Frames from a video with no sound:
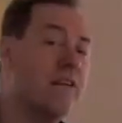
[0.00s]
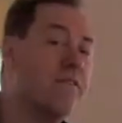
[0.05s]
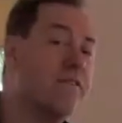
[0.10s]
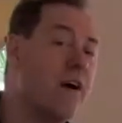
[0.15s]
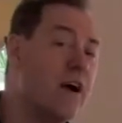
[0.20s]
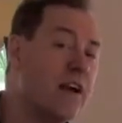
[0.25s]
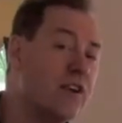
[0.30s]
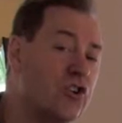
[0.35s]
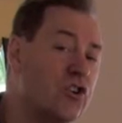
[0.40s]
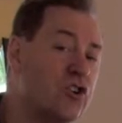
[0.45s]
if
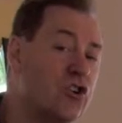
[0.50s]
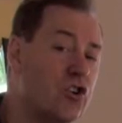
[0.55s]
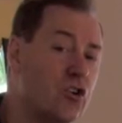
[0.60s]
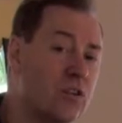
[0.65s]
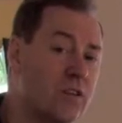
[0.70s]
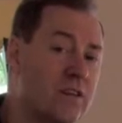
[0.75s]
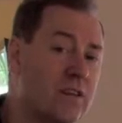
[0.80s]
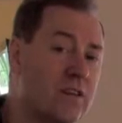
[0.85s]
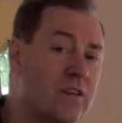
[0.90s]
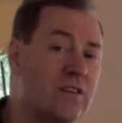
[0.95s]
I shoot
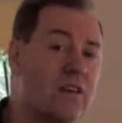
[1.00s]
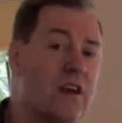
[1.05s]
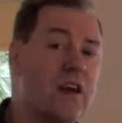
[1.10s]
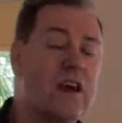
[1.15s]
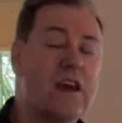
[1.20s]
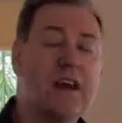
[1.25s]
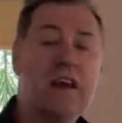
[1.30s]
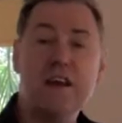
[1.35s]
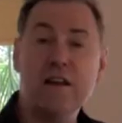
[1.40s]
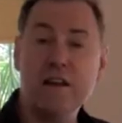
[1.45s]
this
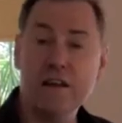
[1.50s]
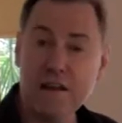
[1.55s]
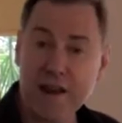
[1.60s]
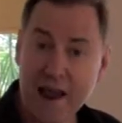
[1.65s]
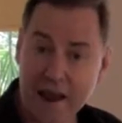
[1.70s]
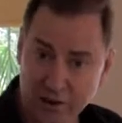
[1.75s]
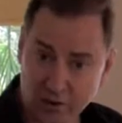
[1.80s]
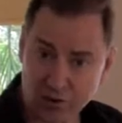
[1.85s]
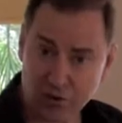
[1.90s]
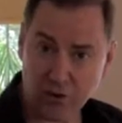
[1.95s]
in
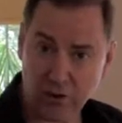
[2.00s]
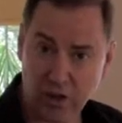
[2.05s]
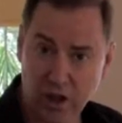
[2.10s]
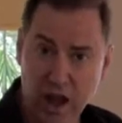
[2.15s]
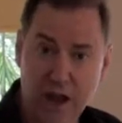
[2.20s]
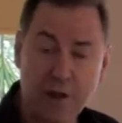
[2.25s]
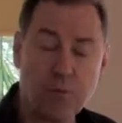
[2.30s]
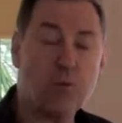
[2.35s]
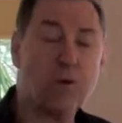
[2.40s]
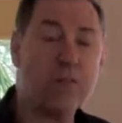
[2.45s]
natural
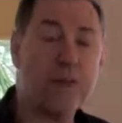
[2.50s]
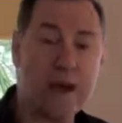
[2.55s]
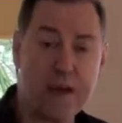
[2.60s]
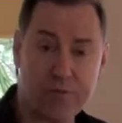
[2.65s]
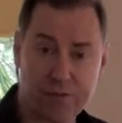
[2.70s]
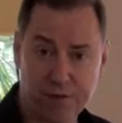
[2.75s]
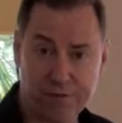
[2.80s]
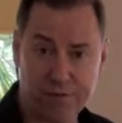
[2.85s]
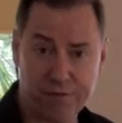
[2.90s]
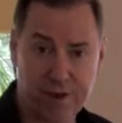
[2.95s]
light without
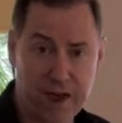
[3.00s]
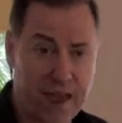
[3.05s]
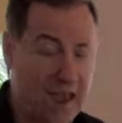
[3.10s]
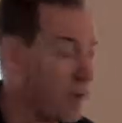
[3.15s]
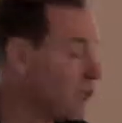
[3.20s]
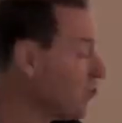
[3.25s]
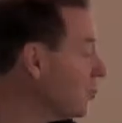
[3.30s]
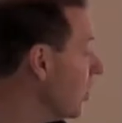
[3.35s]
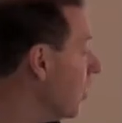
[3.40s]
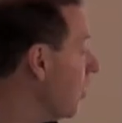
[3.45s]
the
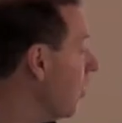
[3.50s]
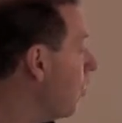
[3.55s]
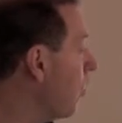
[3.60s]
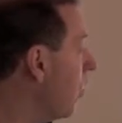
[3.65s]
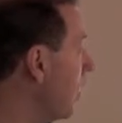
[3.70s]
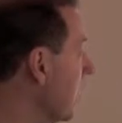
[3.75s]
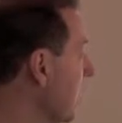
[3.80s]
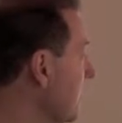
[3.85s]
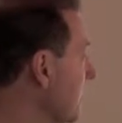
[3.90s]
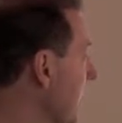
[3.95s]
flash,
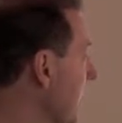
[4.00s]
what I'm